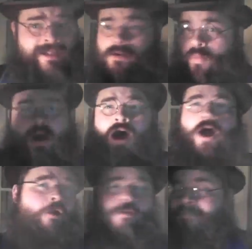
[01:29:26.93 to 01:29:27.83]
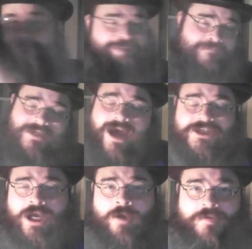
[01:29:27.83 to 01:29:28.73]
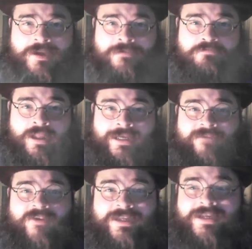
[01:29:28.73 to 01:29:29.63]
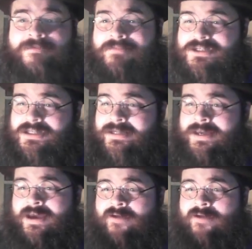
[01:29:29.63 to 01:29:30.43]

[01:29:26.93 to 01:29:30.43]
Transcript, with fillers: Whoa! Gosh, I hope you didn't blink. If you did, you missed it.